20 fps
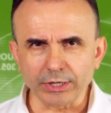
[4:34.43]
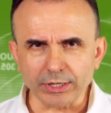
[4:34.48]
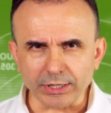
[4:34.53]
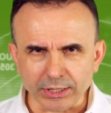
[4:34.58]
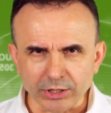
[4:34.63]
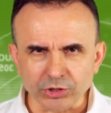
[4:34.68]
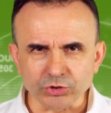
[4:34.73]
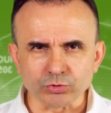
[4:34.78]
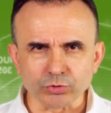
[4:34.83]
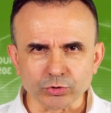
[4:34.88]

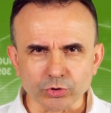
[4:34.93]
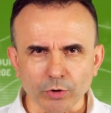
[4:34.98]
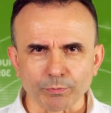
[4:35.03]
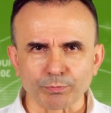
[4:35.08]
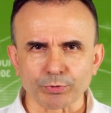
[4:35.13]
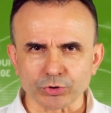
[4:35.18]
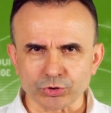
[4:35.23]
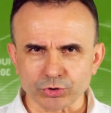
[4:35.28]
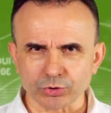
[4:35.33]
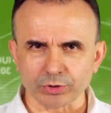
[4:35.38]
into an
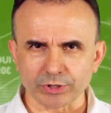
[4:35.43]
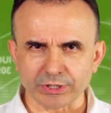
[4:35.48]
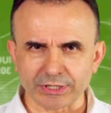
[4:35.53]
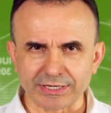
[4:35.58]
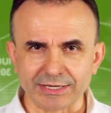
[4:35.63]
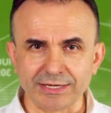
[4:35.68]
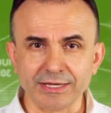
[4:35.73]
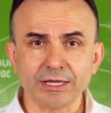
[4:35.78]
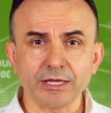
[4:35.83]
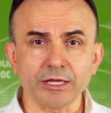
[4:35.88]

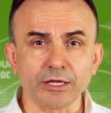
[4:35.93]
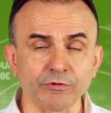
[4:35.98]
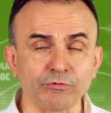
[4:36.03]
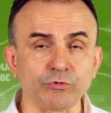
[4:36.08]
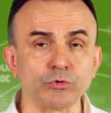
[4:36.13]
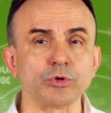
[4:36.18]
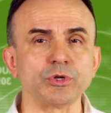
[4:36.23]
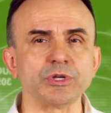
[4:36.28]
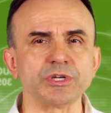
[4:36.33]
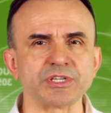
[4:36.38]
opportunity
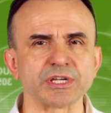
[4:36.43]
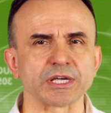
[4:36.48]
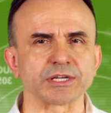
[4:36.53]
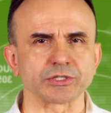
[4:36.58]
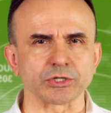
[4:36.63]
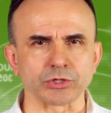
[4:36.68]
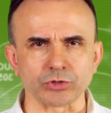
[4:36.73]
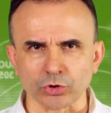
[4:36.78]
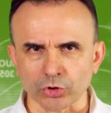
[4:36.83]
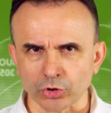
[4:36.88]
if you
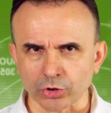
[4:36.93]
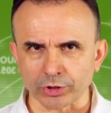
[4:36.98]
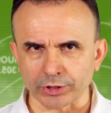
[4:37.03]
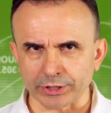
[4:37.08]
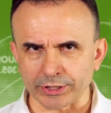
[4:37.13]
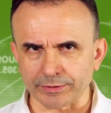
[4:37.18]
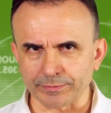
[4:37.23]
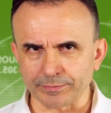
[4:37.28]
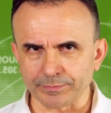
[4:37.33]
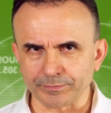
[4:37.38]
detect it
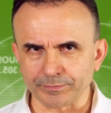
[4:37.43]
early.